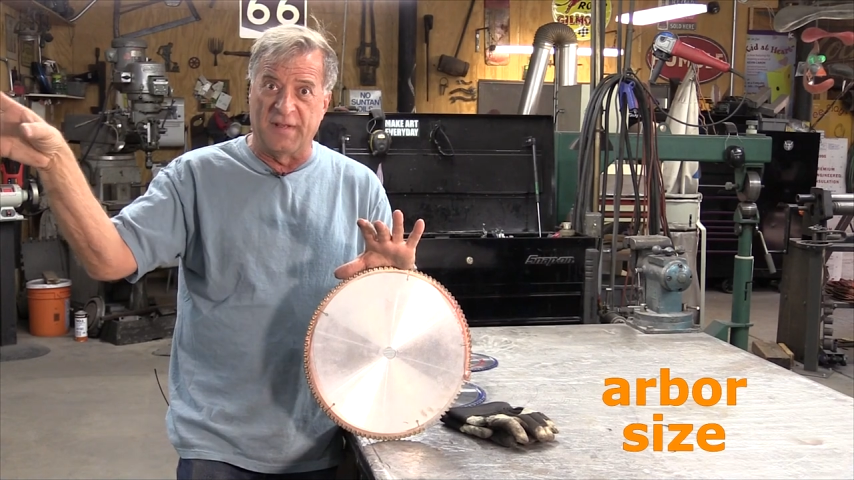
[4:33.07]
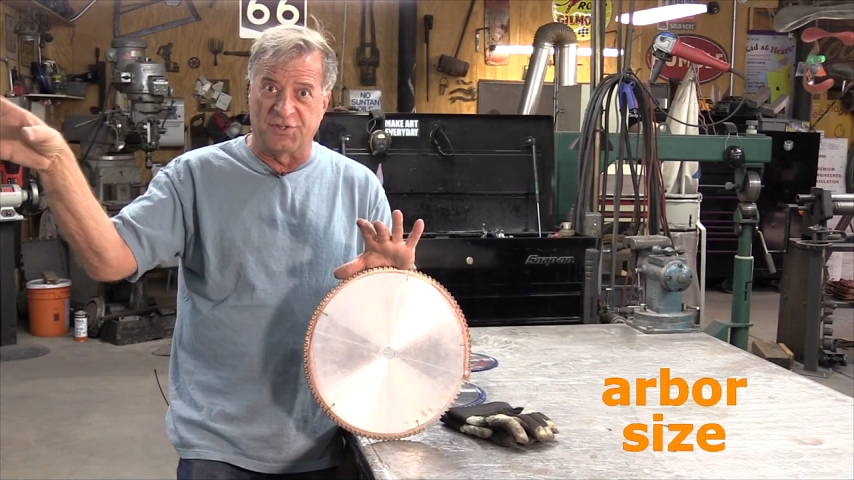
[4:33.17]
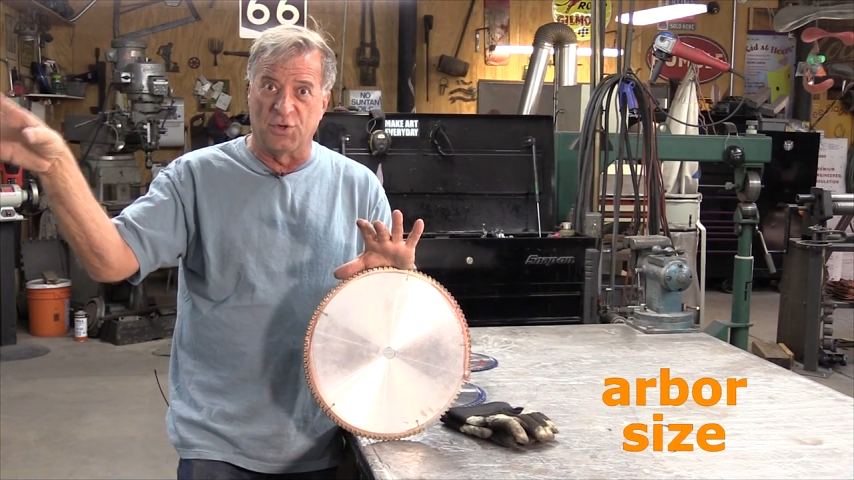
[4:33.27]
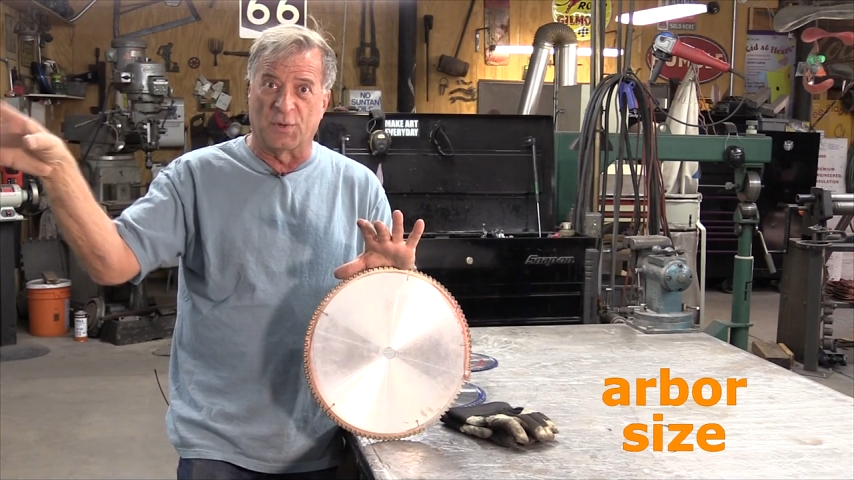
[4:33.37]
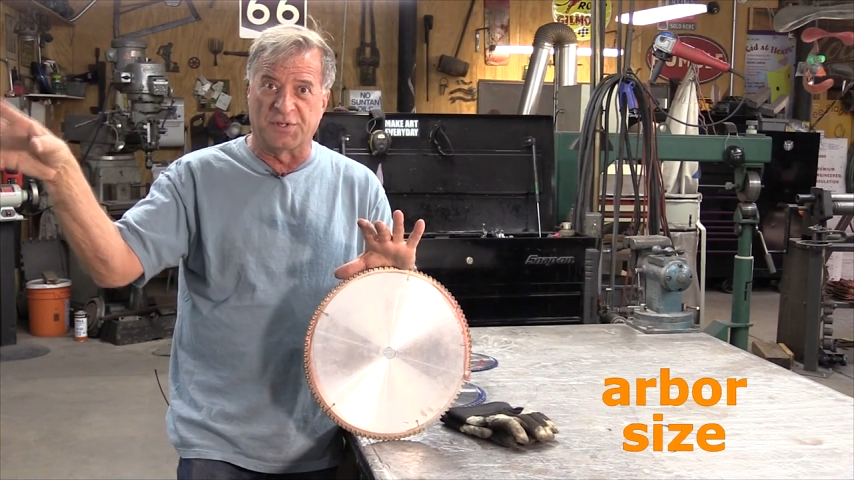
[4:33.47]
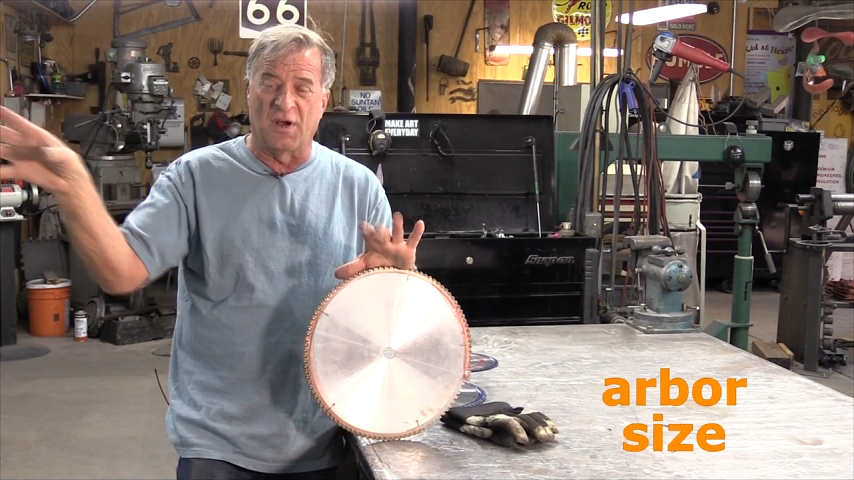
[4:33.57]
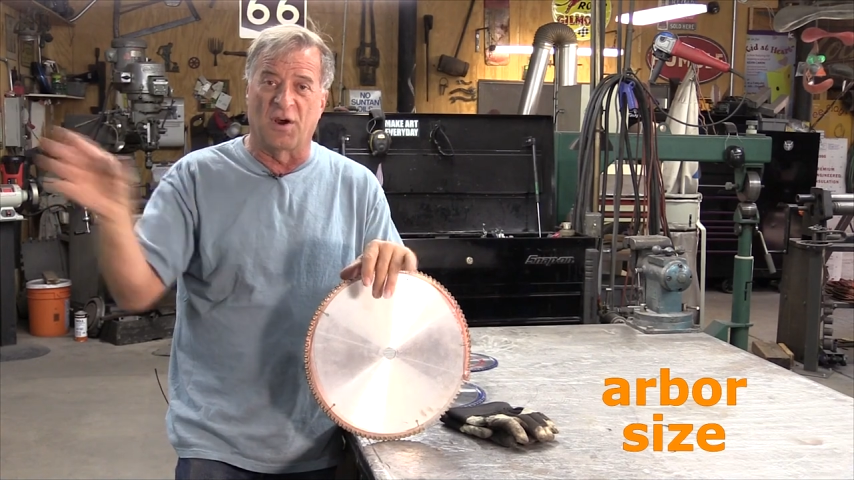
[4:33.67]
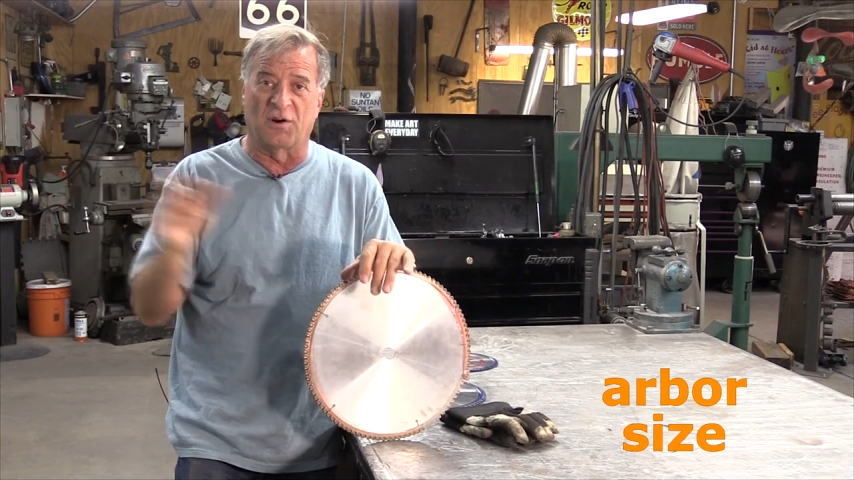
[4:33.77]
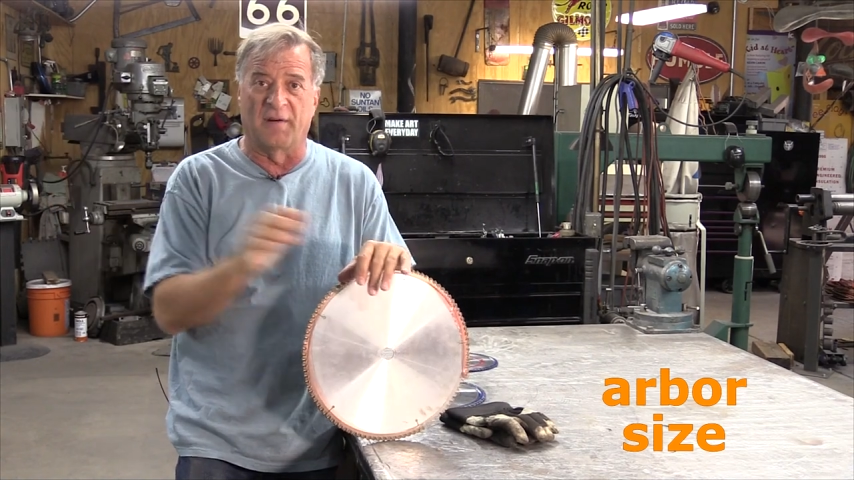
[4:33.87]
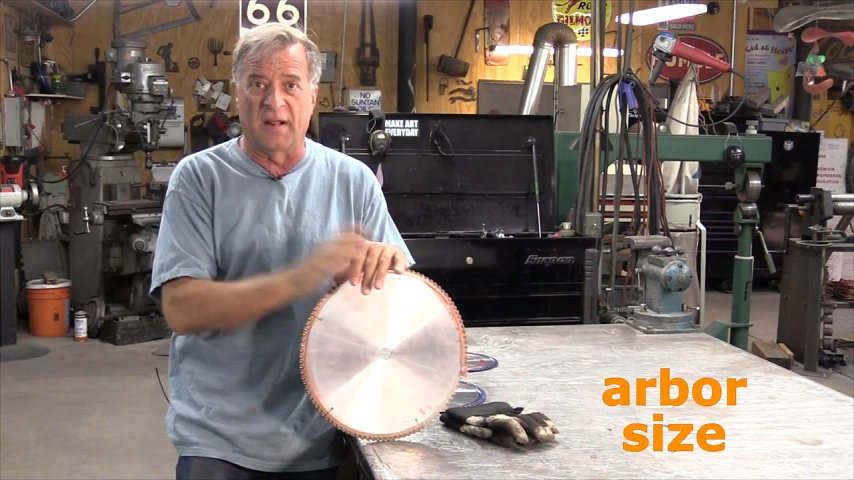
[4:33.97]
fits your
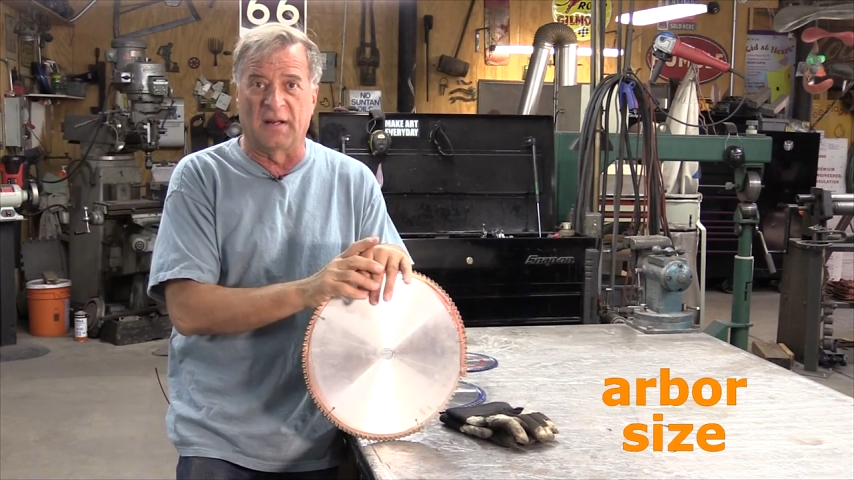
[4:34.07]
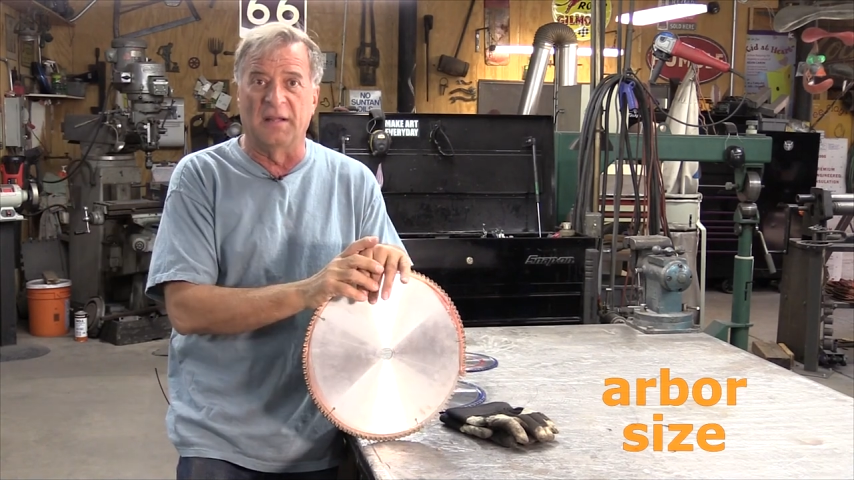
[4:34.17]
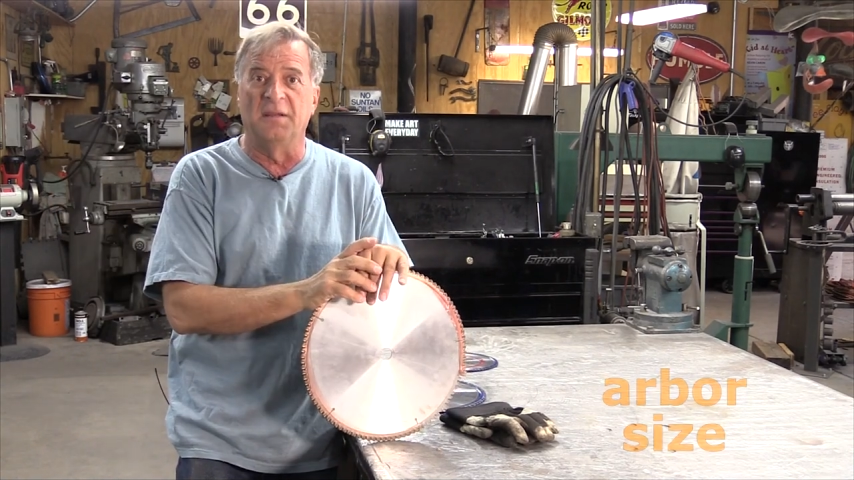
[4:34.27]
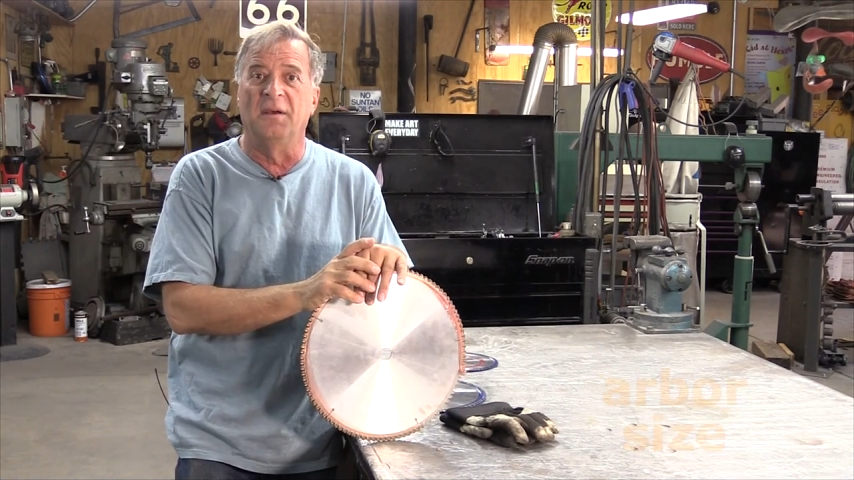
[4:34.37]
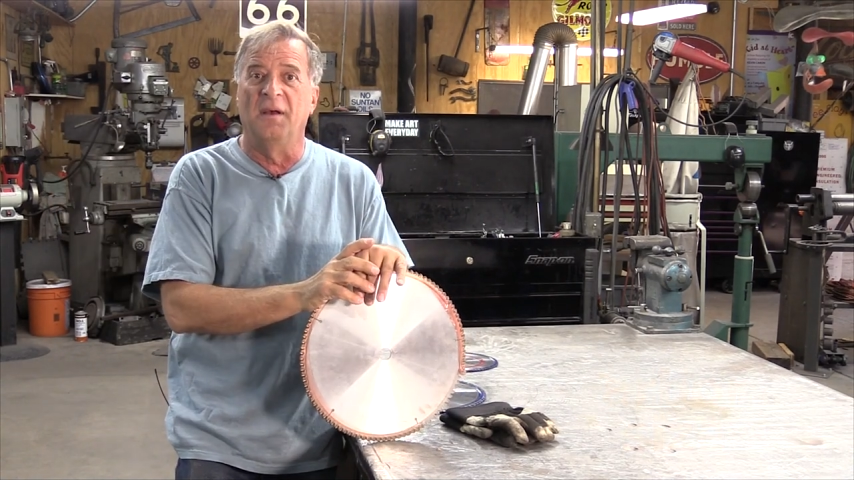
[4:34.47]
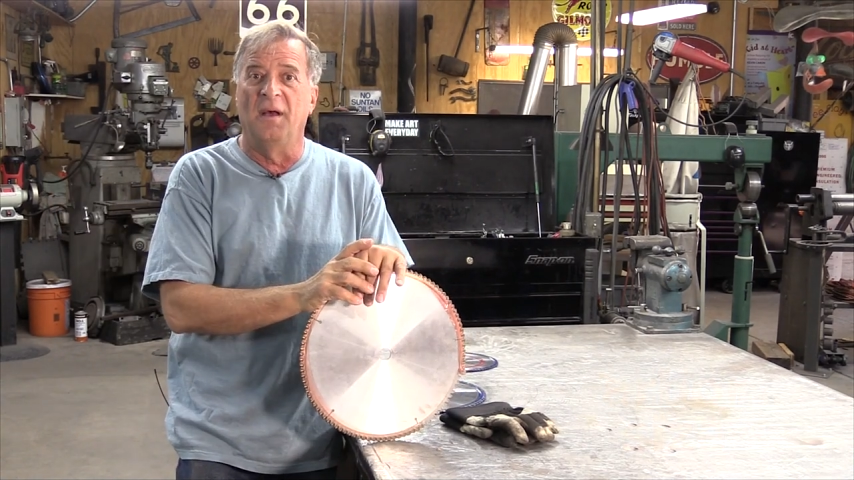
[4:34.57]
saw correctly.